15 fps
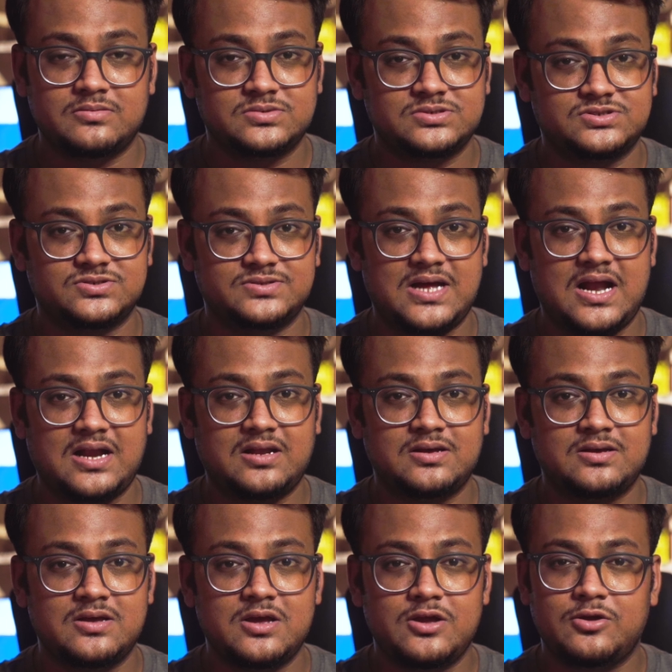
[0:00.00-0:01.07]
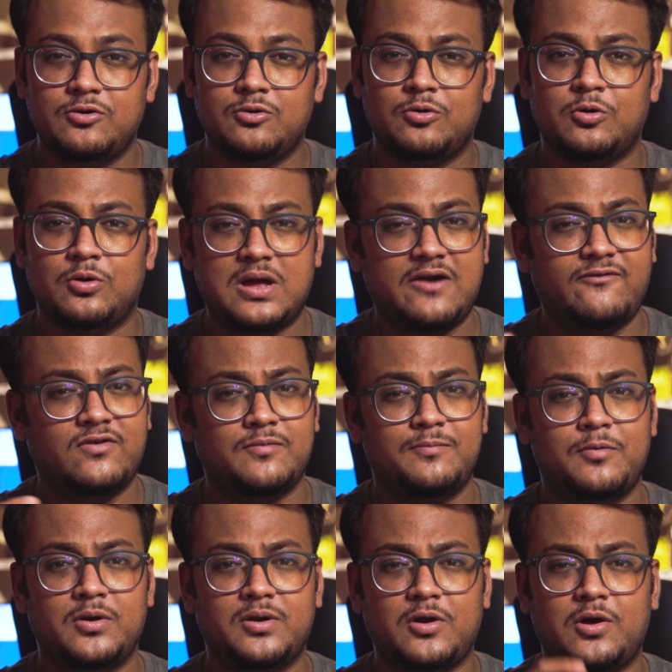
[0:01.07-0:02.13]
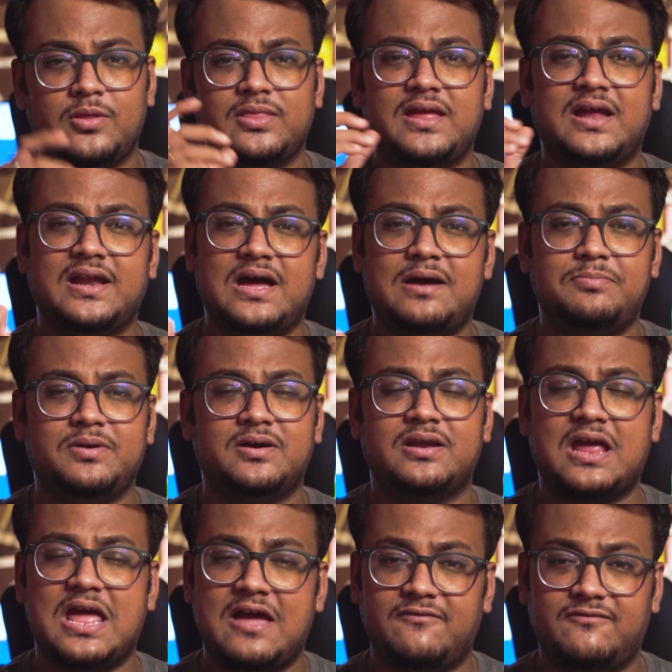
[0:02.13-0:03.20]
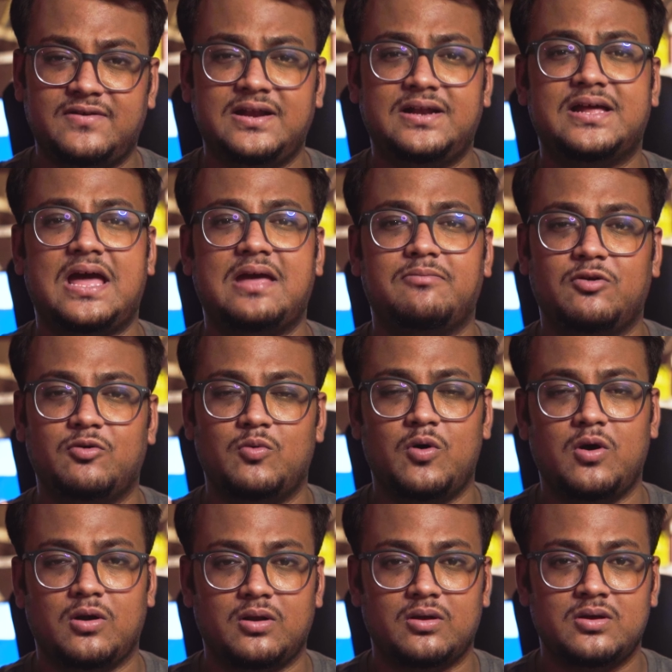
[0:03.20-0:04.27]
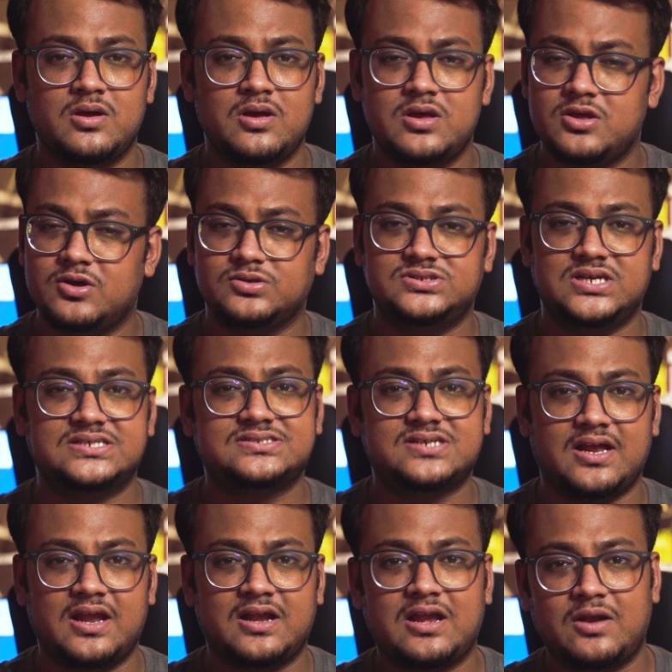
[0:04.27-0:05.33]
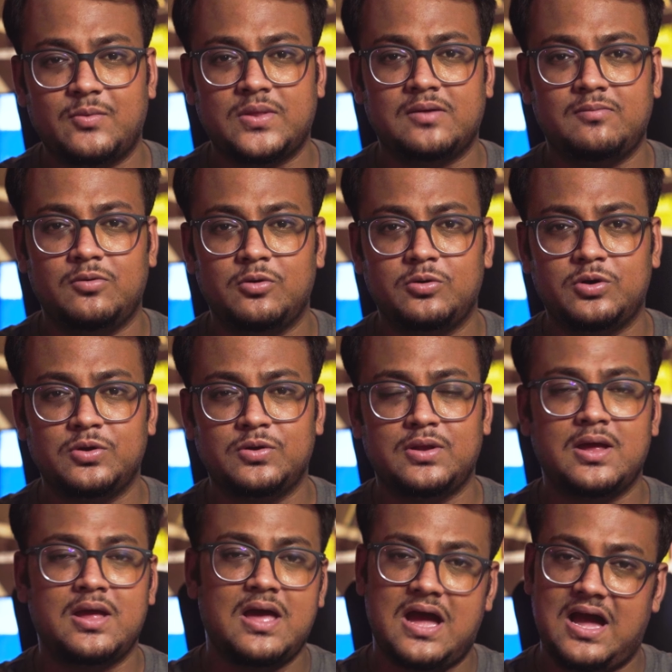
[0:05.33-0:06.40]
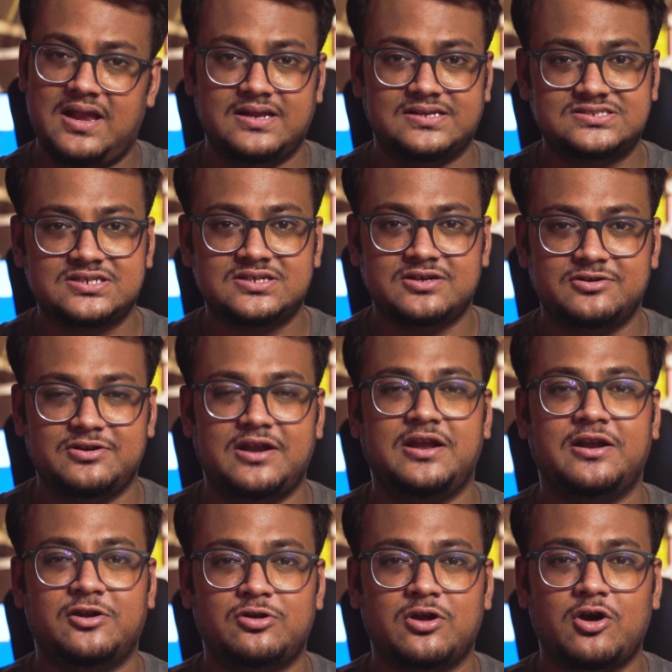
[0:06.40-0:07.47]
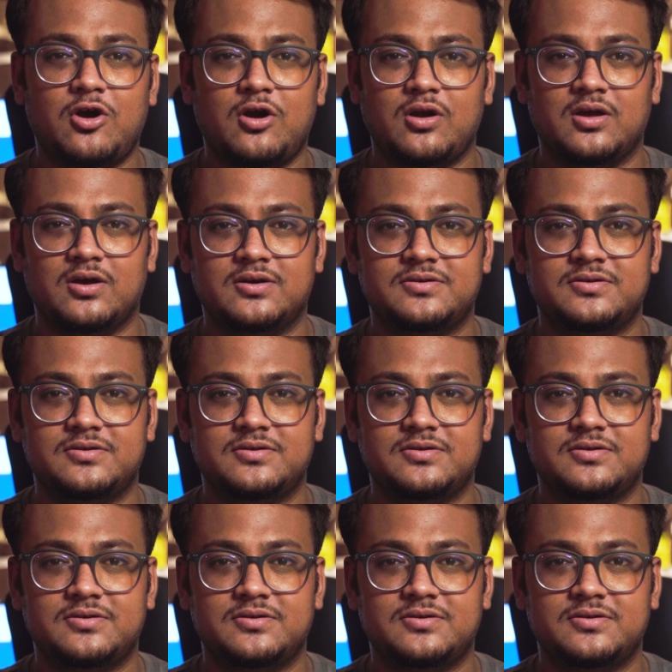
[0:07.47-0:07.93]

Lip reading: so that you don't have to put on the adapter every time you want. You just connect it with the Bluetooth and it's ready to record.